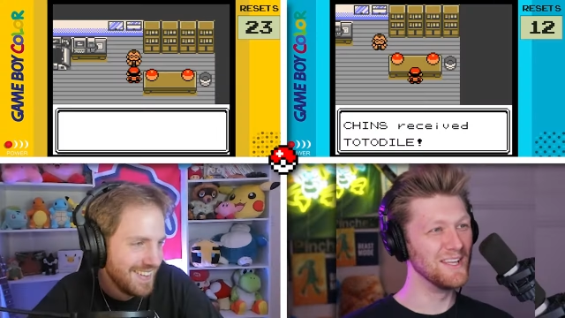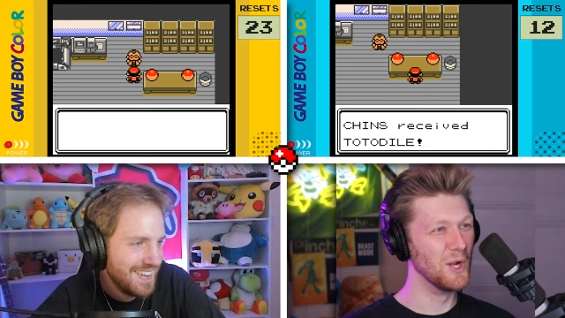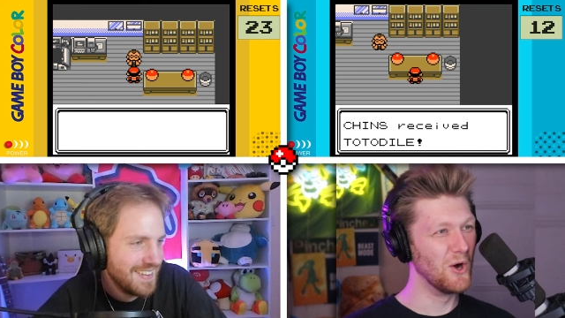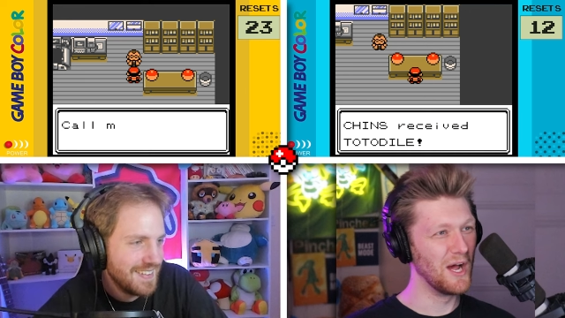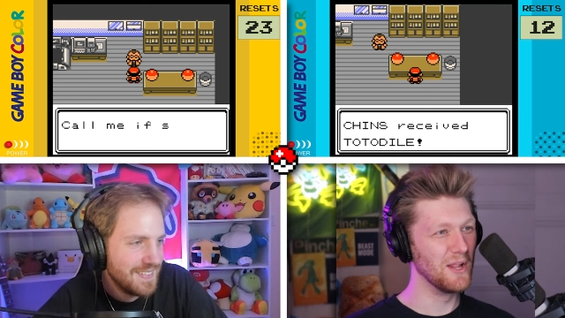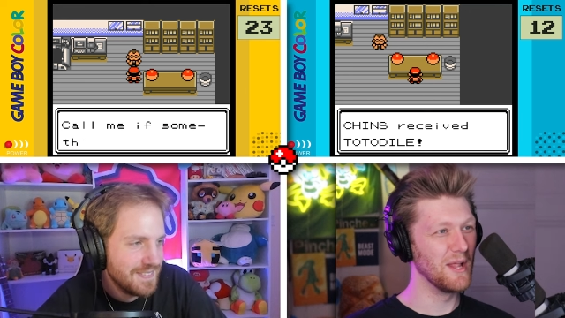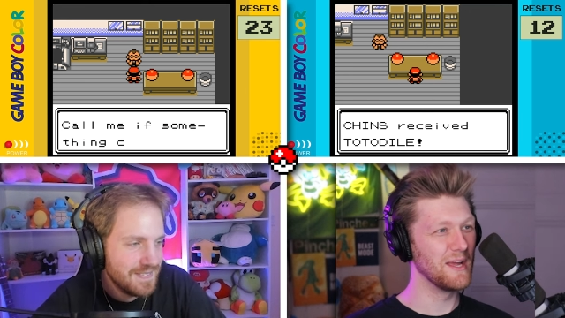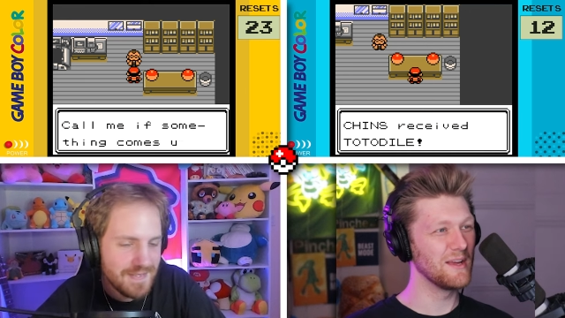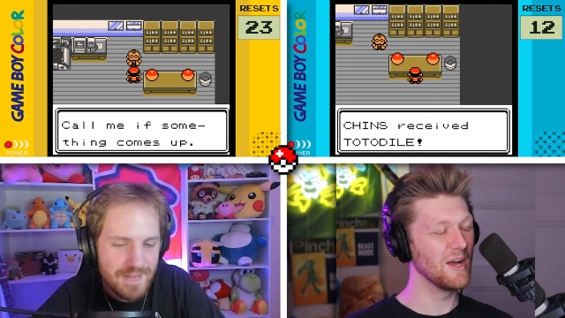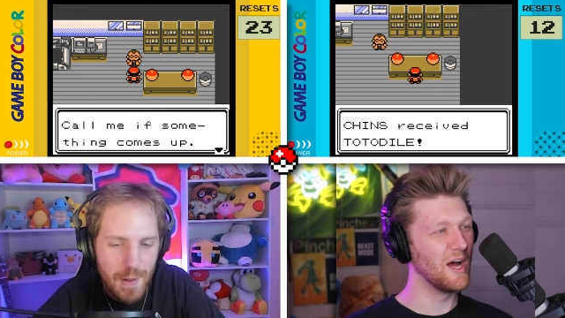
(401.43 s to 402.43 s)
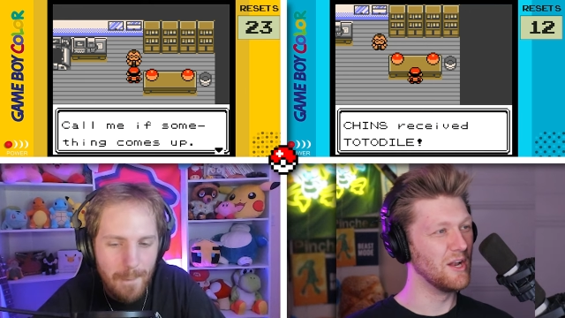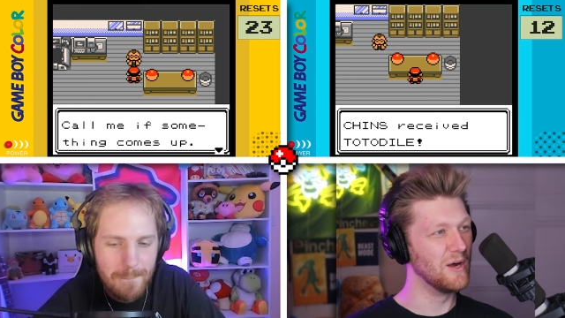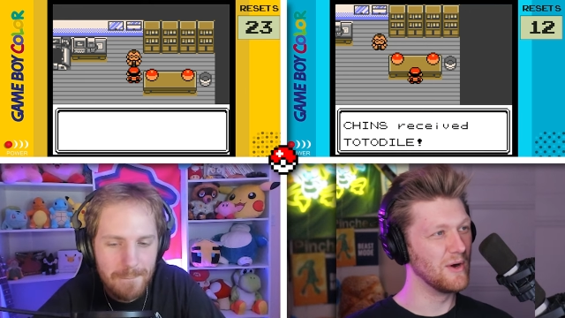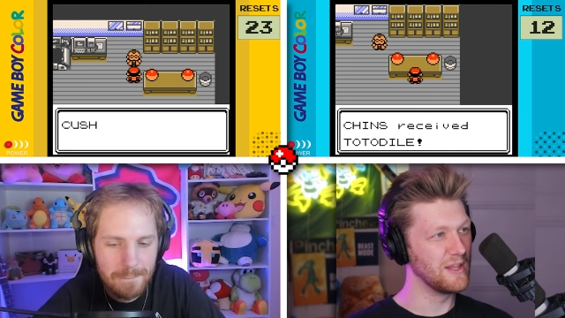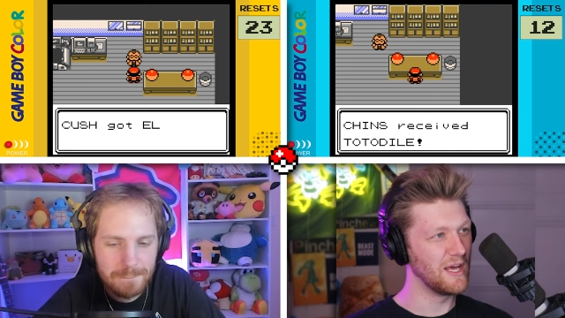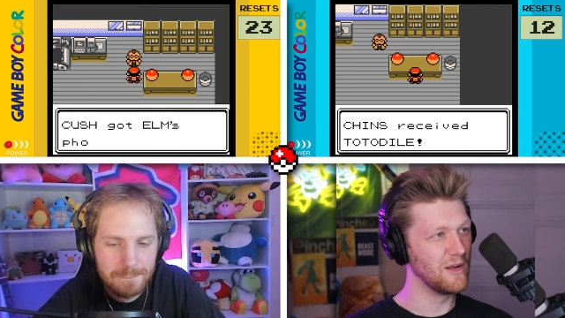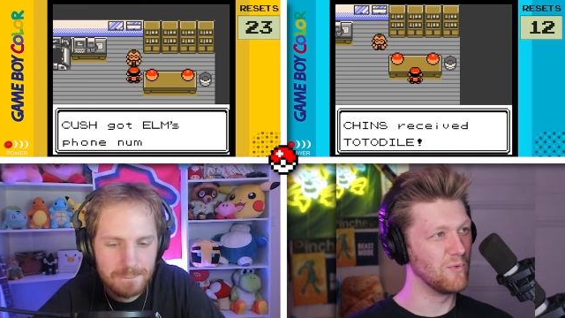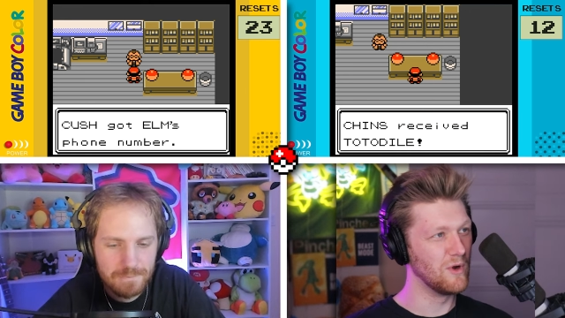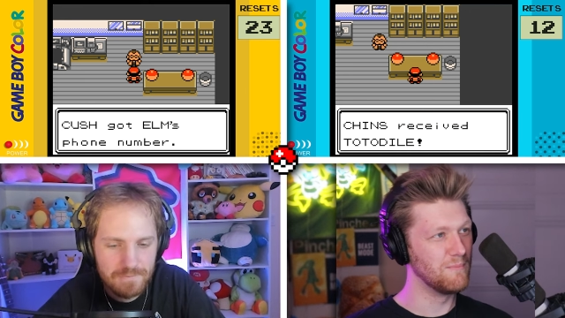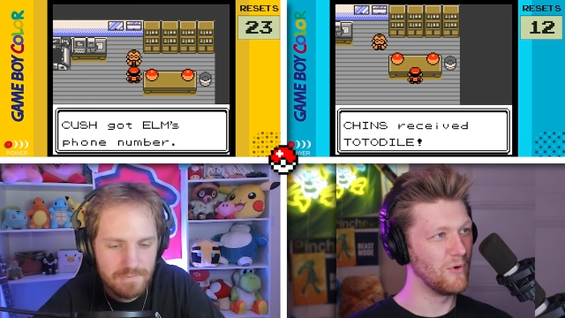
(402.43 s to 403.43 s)
Speaker 1: You know, I like uh, knowing that
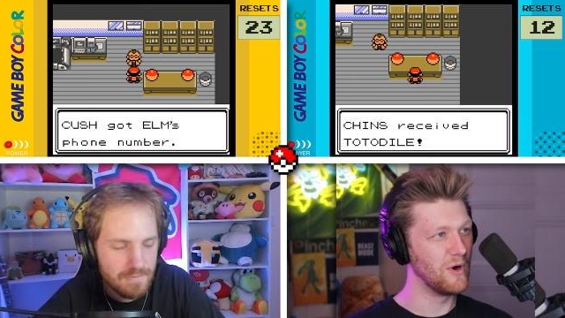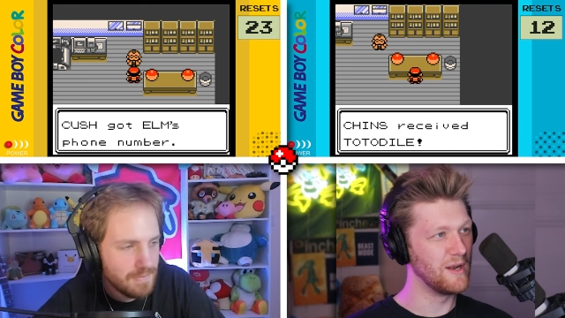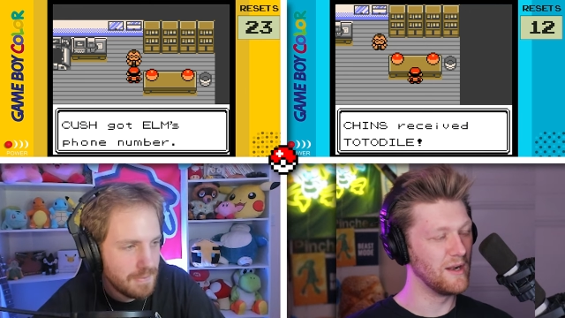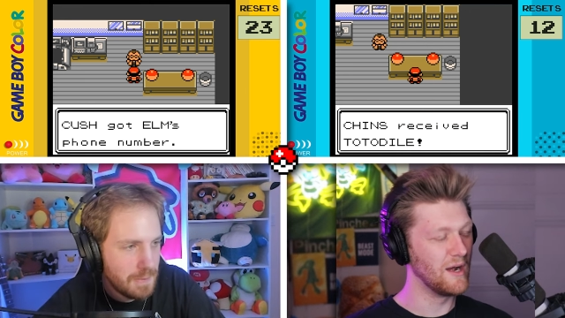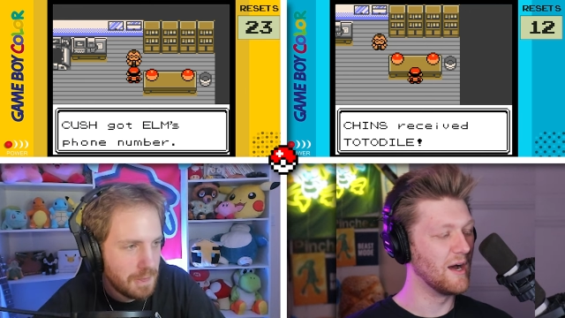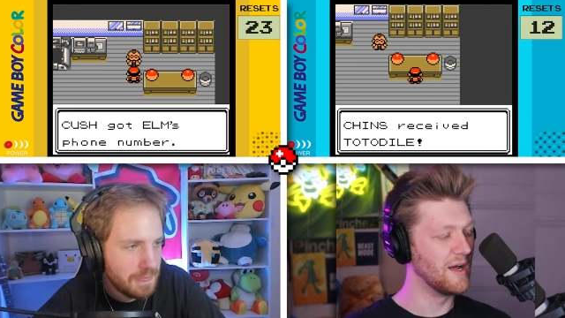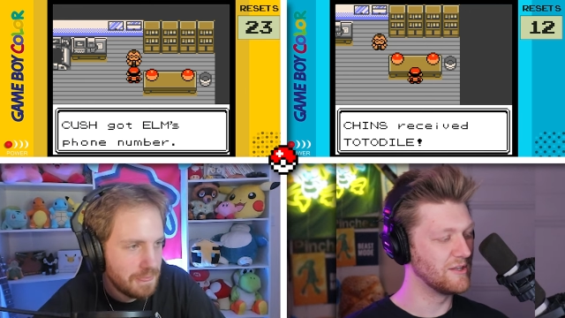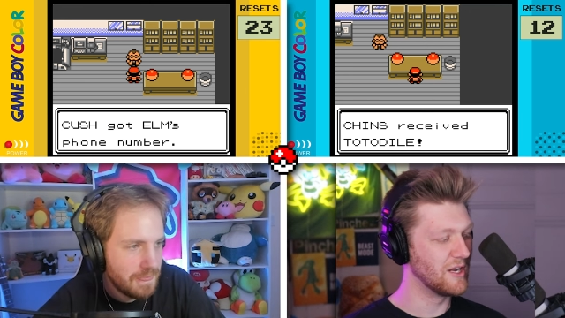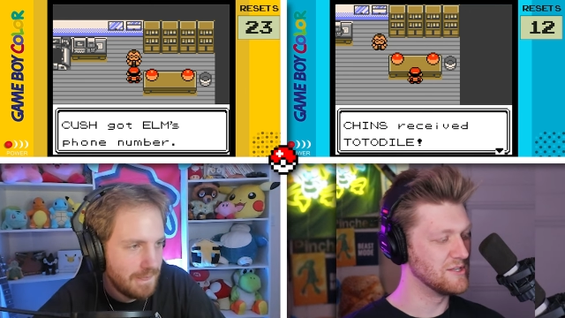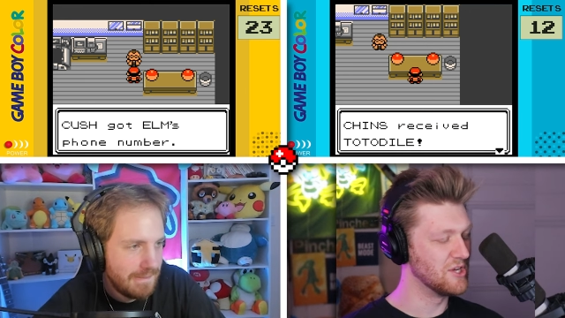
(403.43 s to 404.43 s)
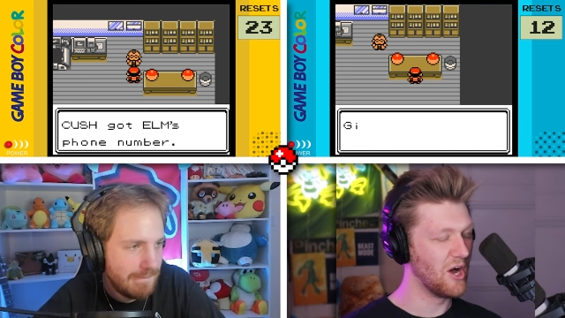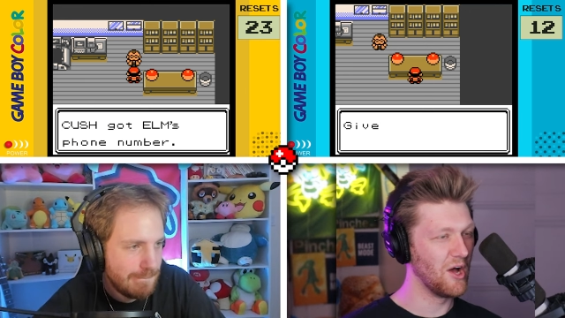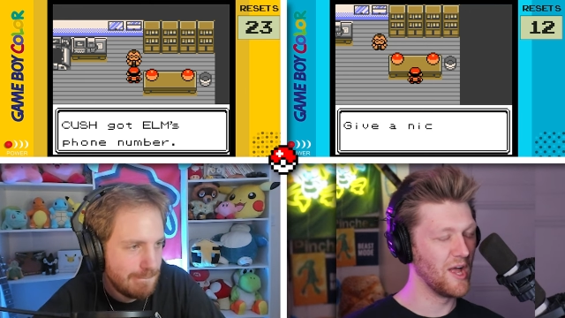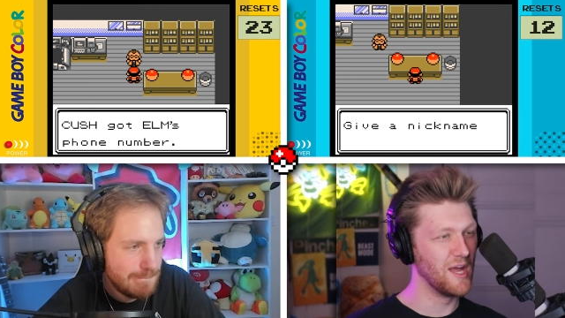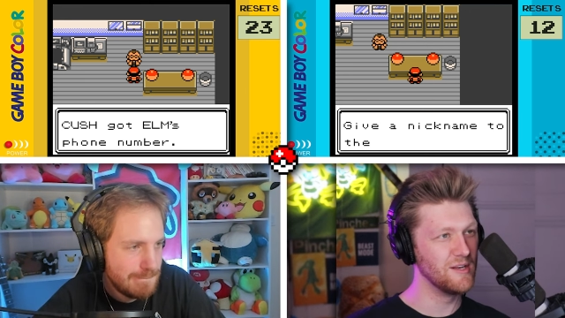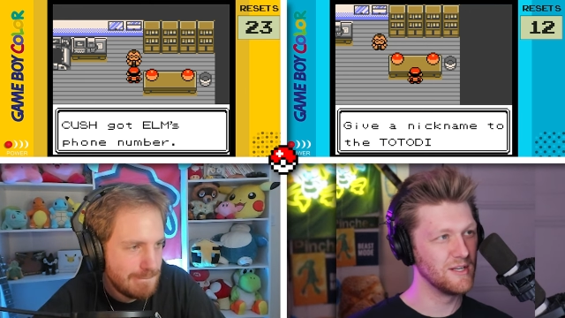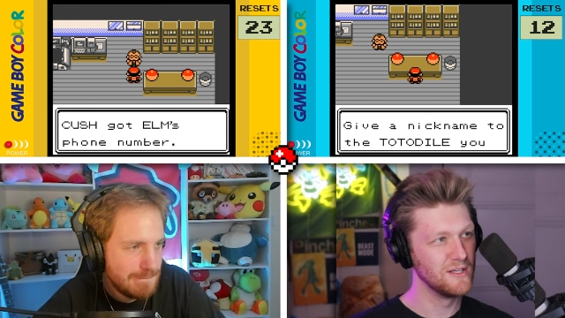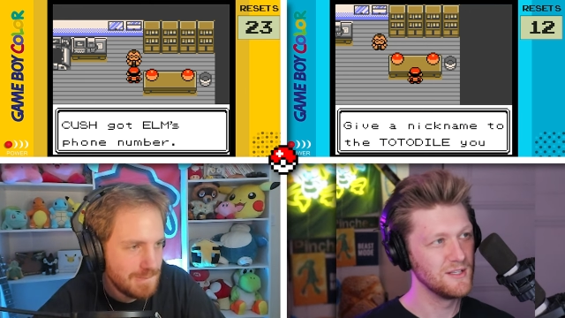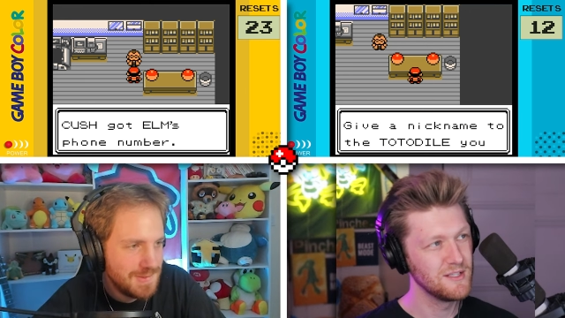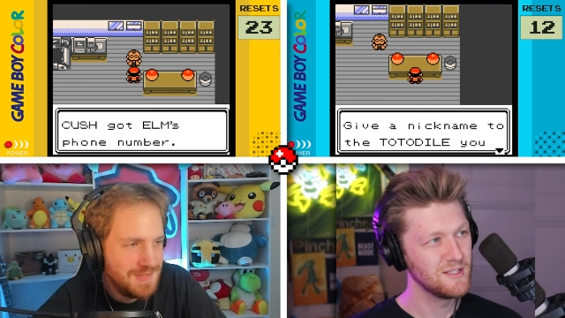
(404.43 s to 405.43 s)
at one point uh, it does all end.
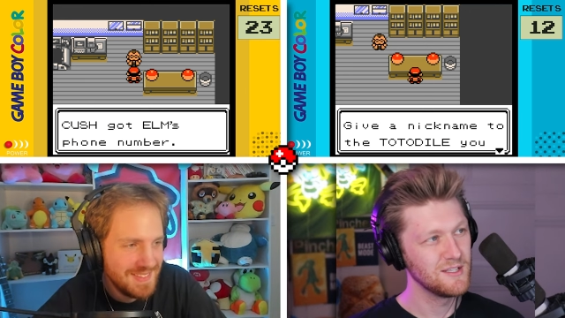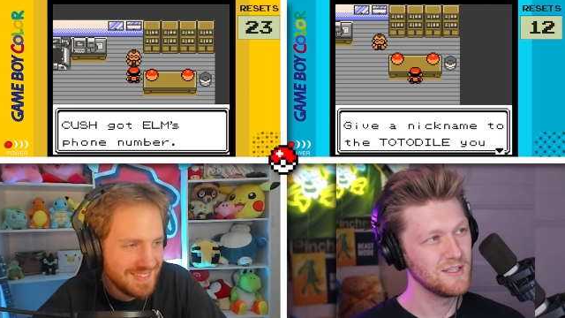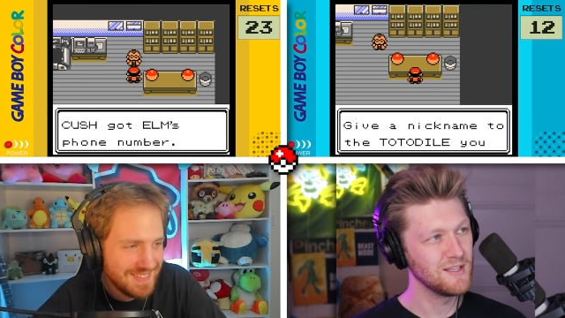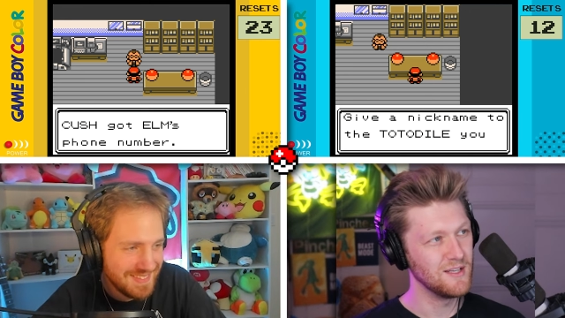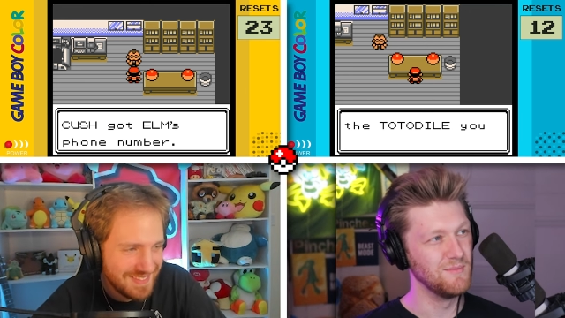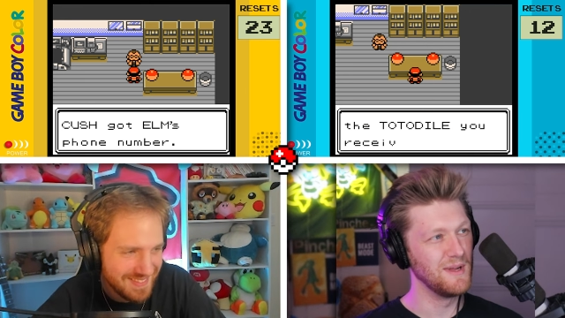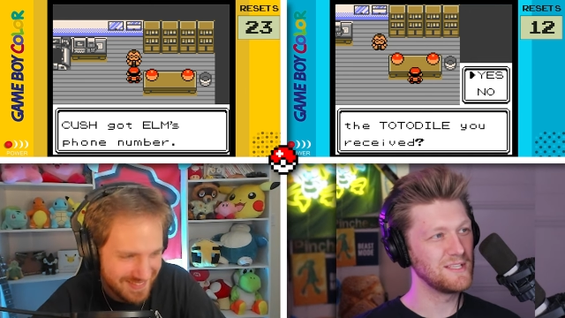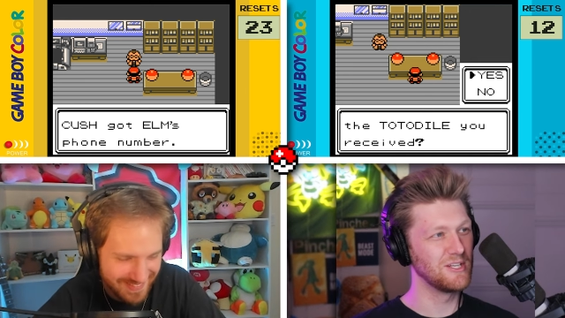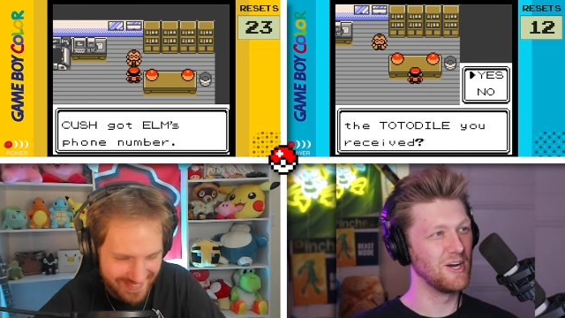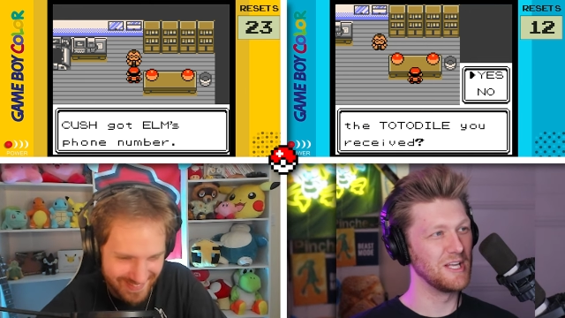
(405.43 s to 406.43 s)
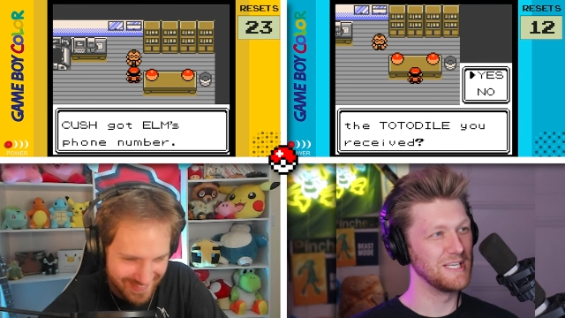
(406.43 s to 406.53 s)
it makes it all